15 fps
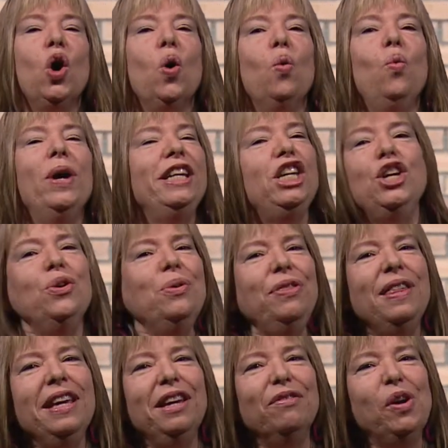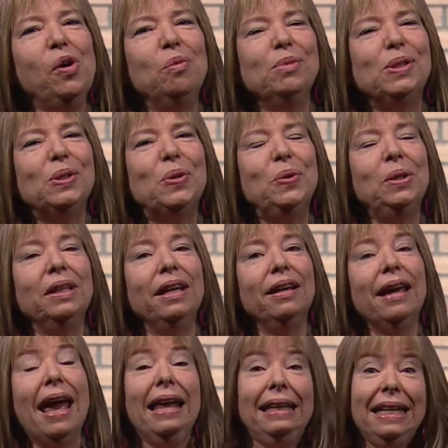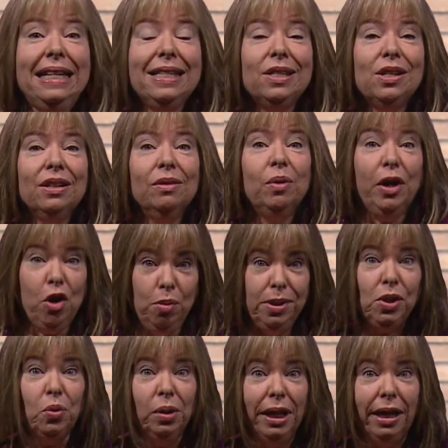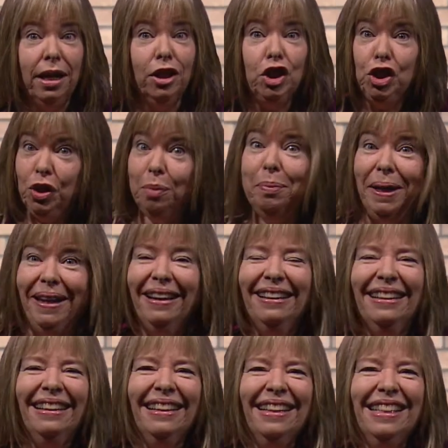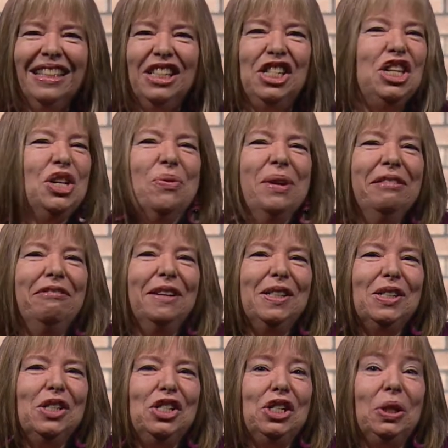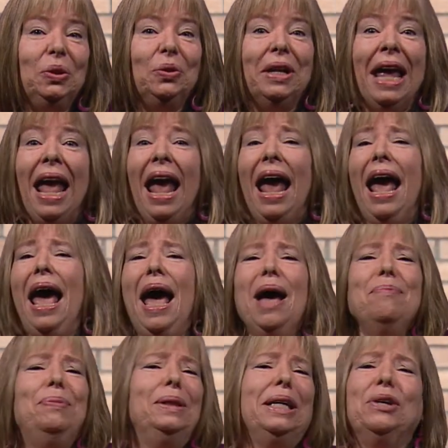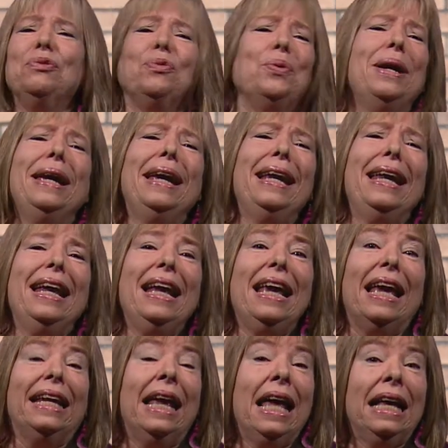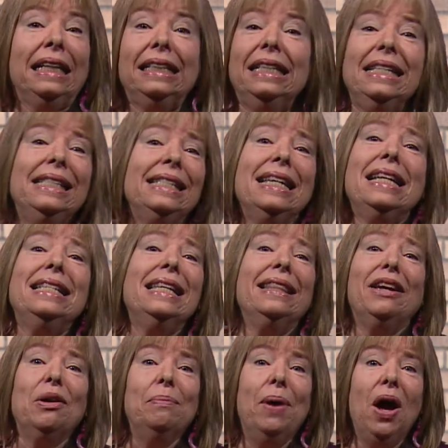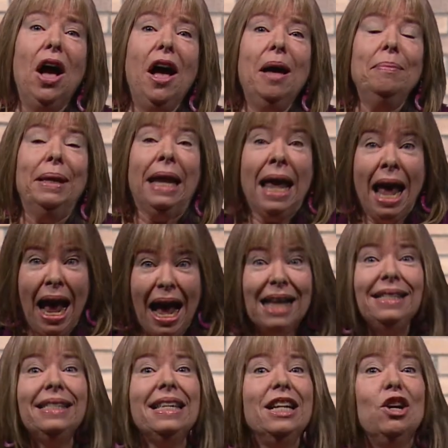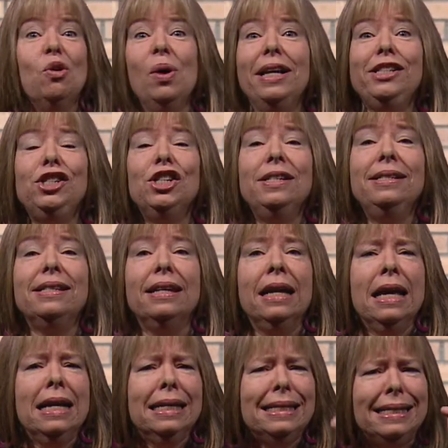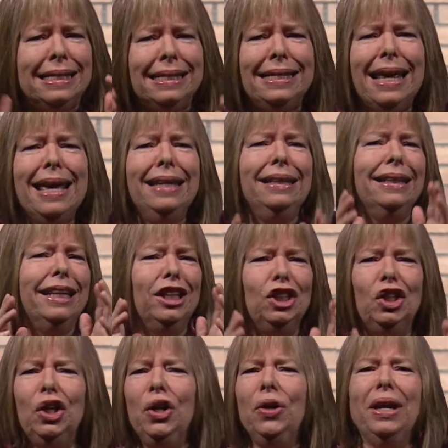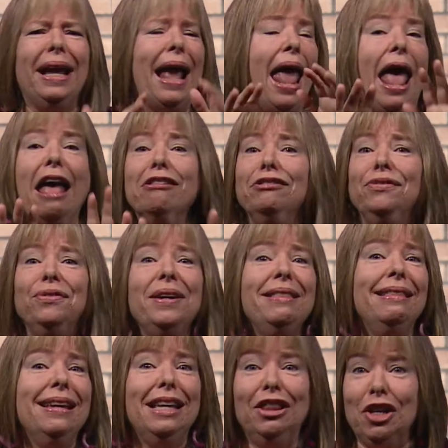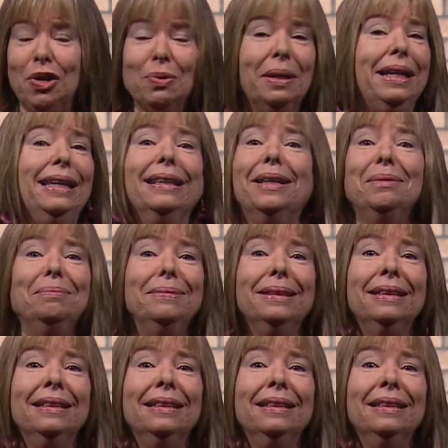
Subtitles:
When you think of homeschooling, at least what homeschooling should be, do you envision children happily reading and listening to their mom and asking questions and steadily learning everything in the curriculum?